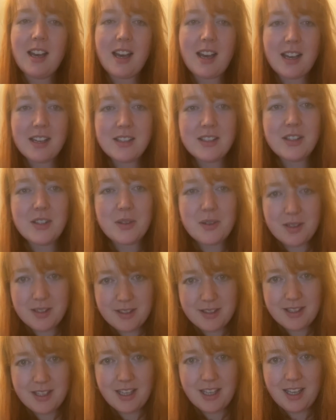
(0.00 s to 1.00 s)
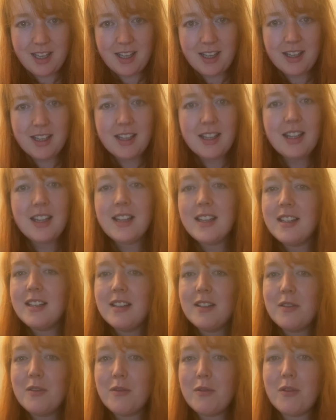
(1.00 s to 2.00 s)
as you can see
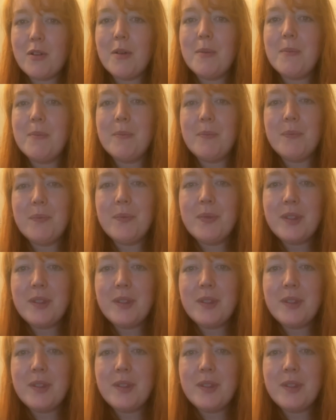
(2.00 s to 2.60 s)
from